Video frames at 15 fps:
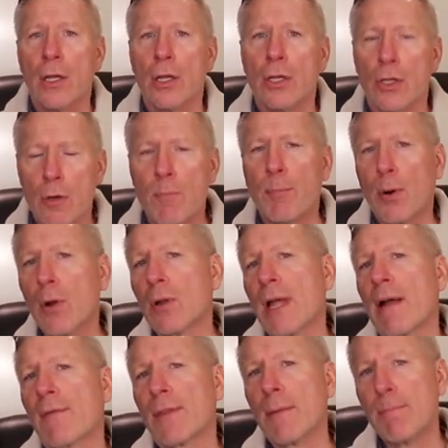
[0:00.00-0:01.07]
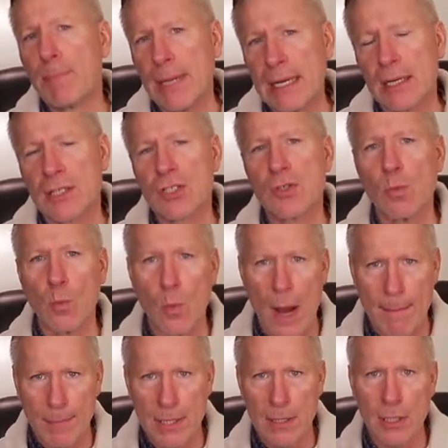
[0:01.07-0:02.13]
you pull out the biggest
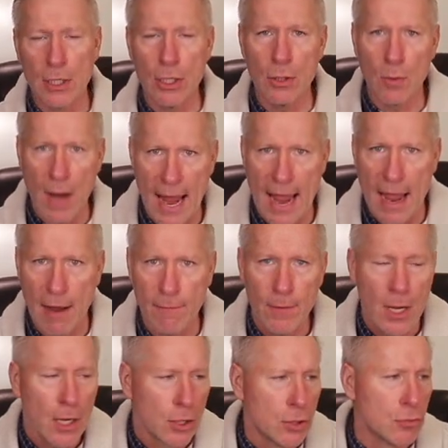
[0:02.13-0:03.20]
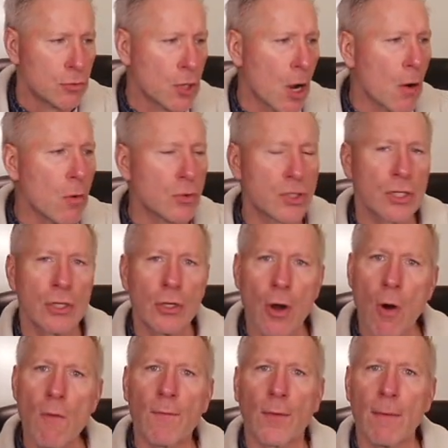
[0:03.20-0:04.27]
weapon you have. You don't
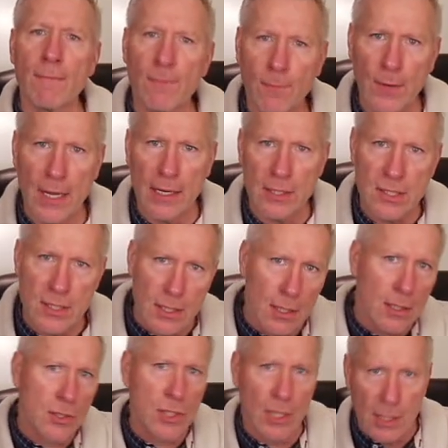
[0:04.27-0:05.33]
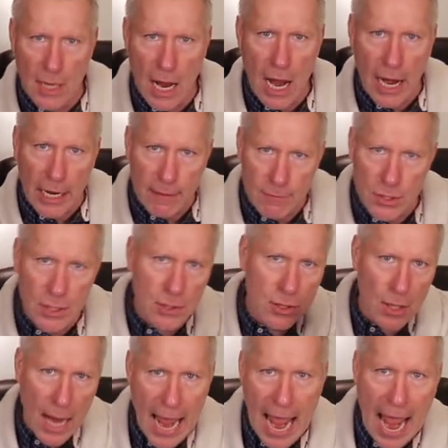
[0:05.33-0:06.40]
go from fist to knives
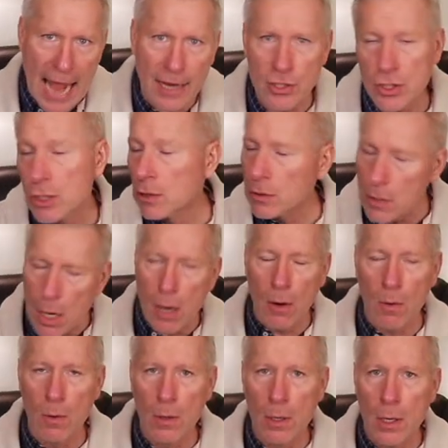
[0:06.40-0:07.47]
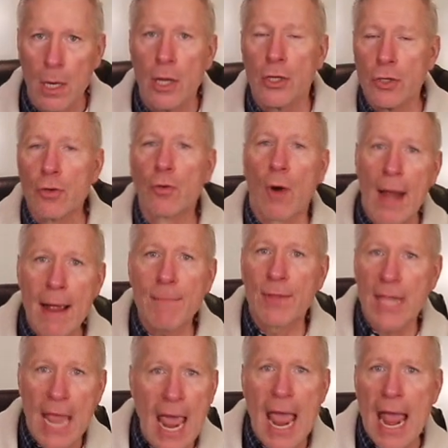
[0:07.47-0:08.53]
to axe. No. You grab
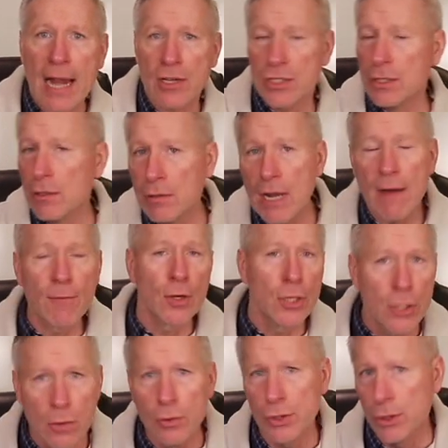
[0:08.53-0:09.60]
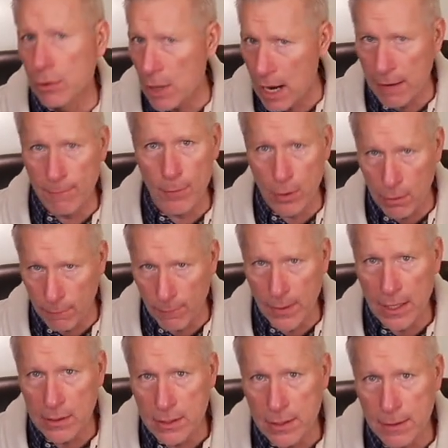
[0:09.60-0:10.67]
the axe and you never use your knife or your
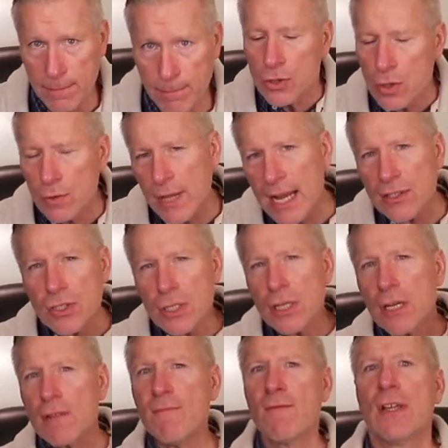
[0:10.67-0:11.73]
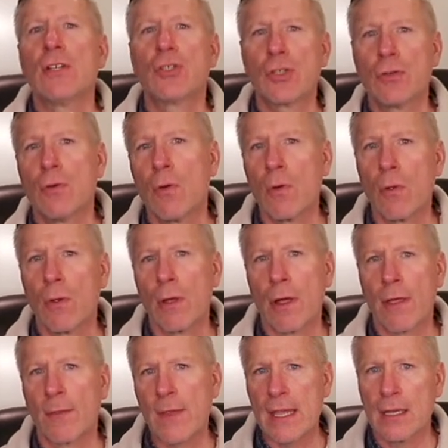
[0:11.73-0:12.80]
fist. So that's the conventional
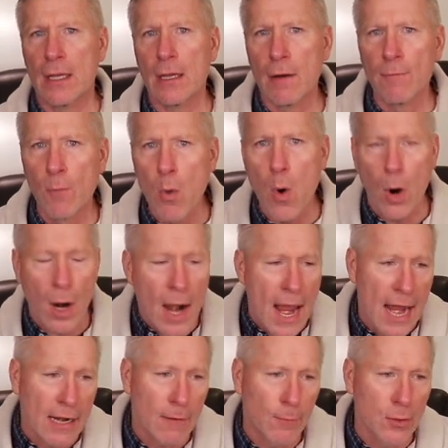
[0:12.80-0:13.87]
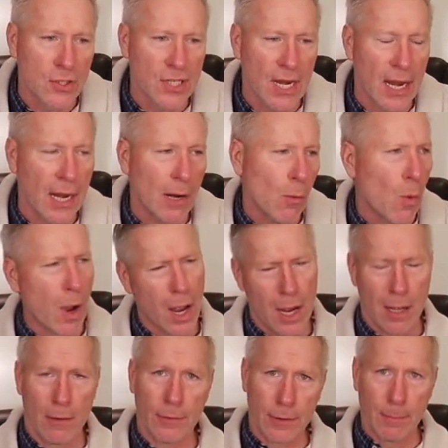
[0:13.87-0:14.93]
uh, thinking of war. And if you're saying,
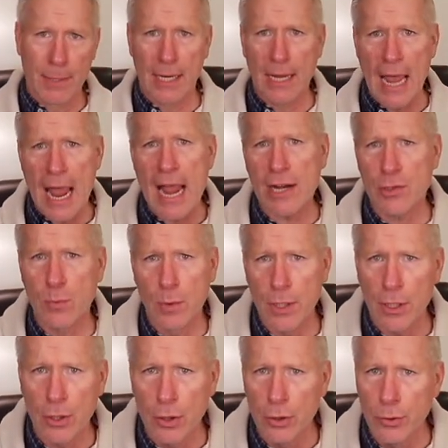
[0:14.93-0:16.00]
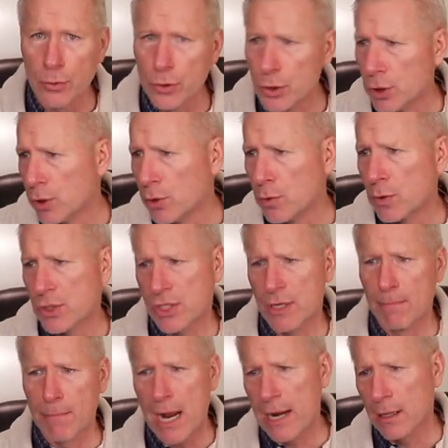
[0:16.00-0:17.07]
well, the big axe would include nukes
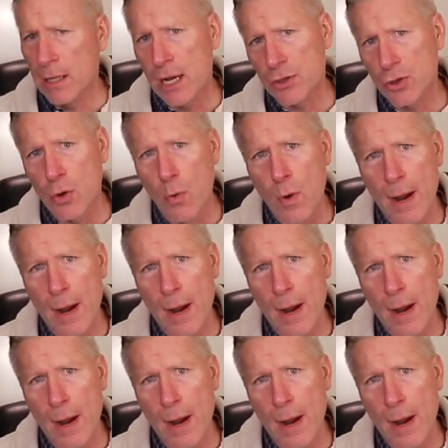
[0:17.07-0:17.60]
and biological